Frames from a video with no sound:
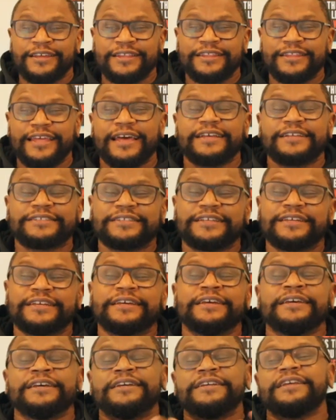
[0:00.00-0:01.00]
That's
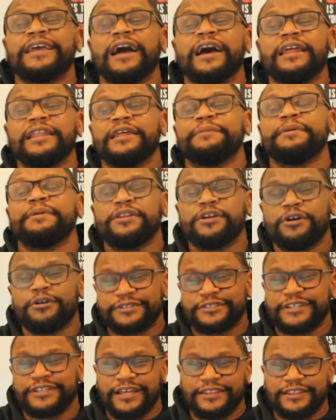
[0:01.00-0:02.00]
it. Y'all let me know
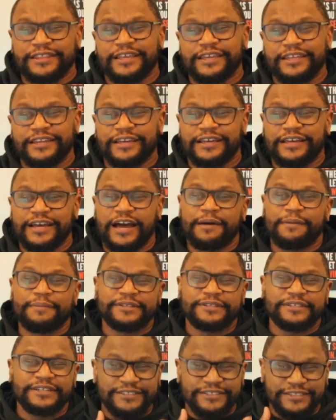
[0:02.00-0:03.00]
what y'all think in the
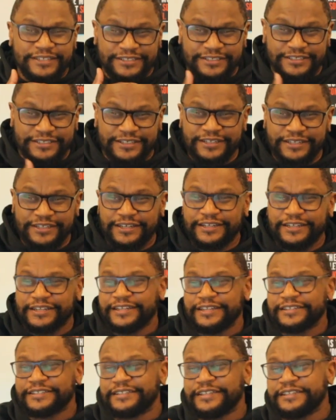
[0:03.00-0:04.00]
comments. Is this good?
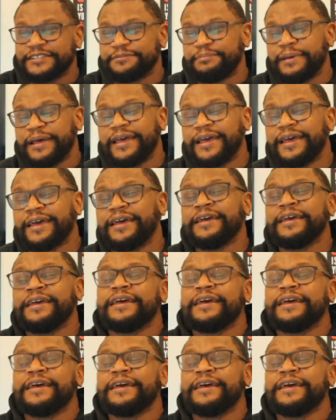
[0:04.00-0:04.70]
Is this bad?